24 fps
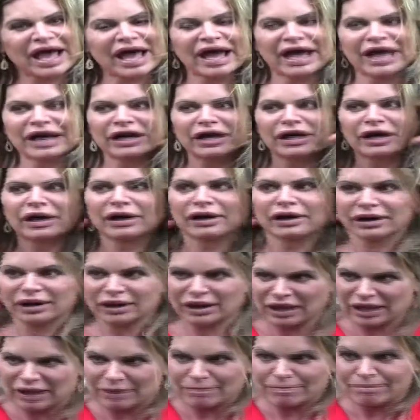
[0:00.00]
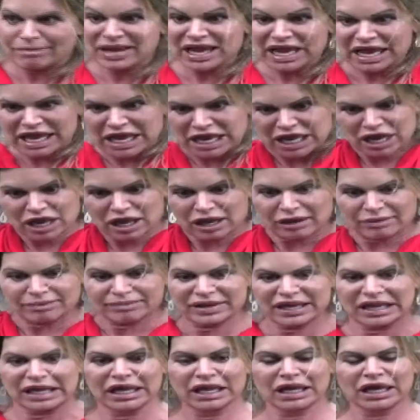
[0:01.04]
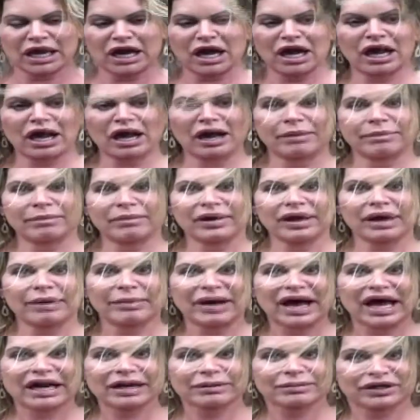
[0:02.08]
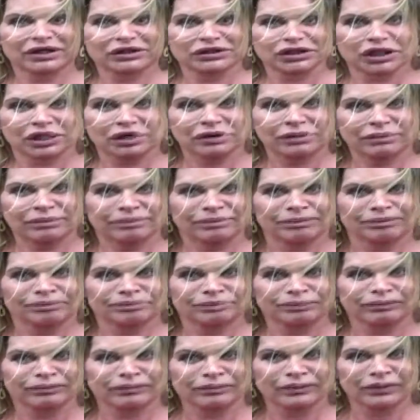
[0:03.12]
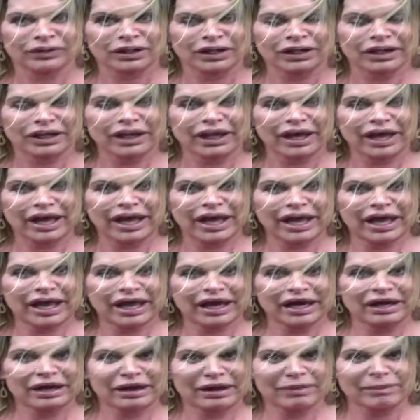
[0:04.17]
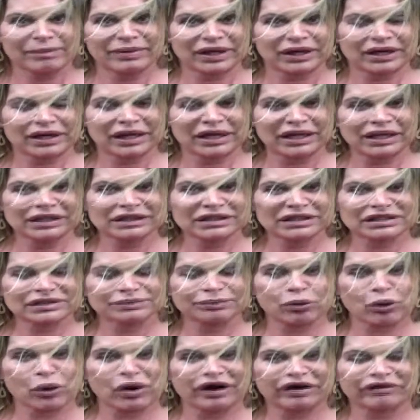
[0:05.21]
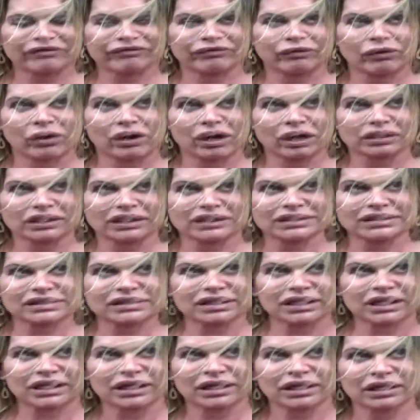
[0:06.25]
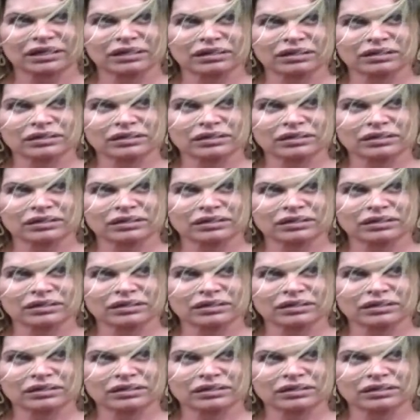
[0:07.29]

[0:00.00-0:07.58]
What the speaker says: that me, being a bodybuilder and been in the sport for, let's see,